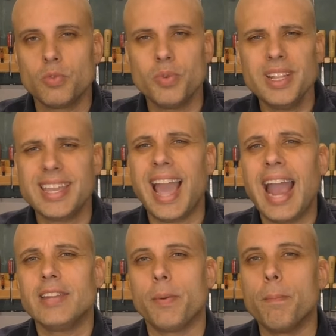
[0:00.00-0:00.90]
really
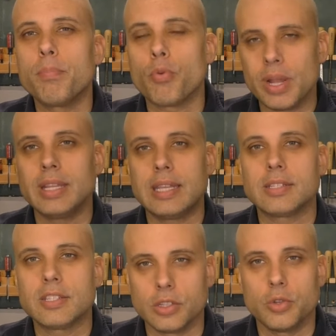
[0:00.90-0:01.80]
kind of a brilliant
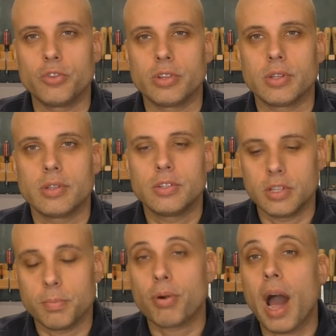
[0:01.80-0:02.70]
solution to
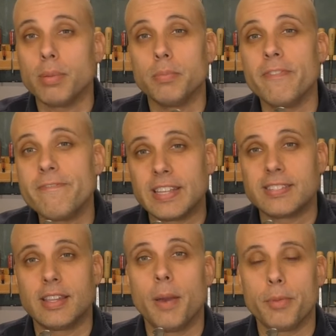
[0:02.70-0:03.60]
the problem of
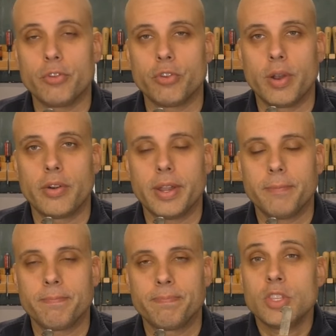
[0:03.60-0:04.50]
fixing up your joinery
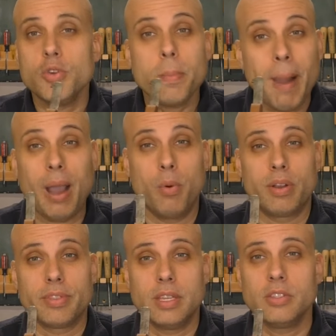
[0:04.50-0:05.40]
you can buy one
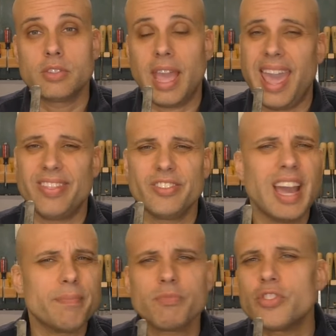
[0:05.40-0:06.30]
of these, and they're
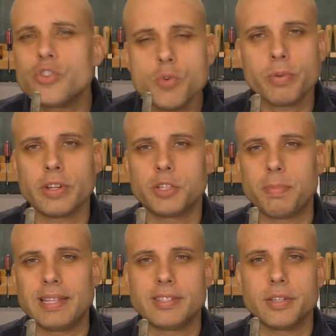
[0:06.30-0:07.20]
not super
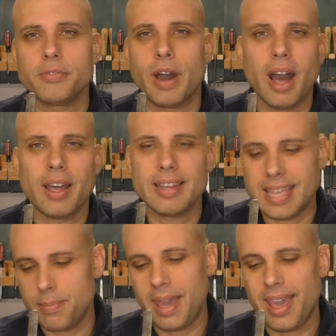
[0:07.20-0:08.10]
expensive on
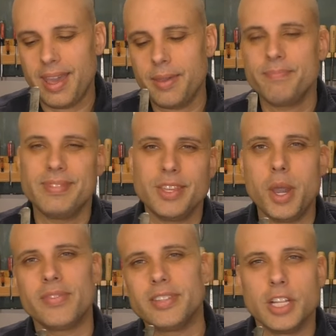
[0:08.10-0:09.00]
eBay. You
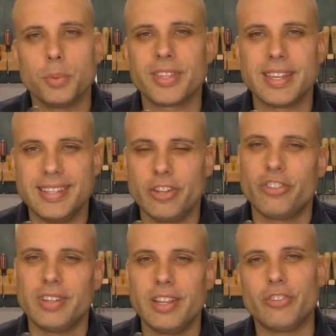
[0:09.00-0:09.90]
have to deal with
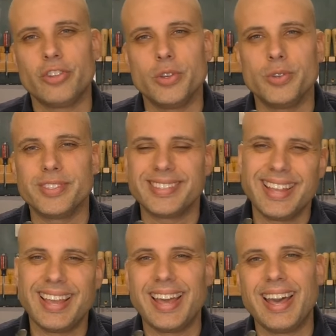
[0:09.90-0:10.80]
condition issues.
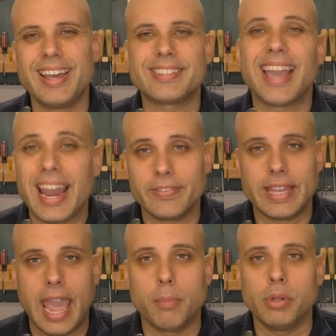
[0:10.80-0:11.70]
Eh, it's kind of a
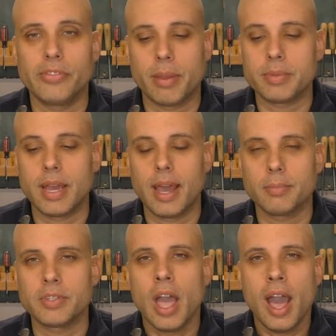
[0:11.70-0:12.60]
gamble
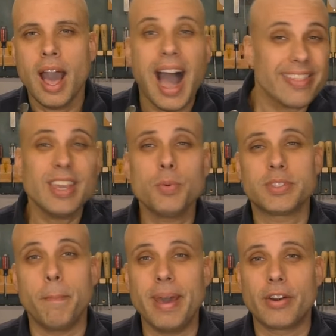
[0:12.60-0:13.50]
sometimes. I think what's
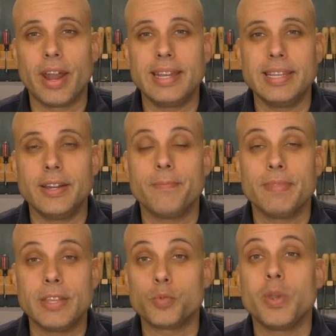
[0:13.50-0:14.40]
a better idea
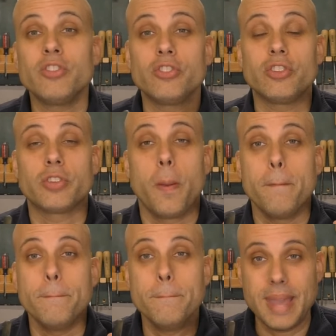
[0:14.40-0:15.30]
is we should just
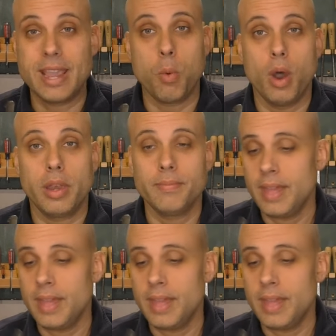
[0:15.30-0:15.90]
make one.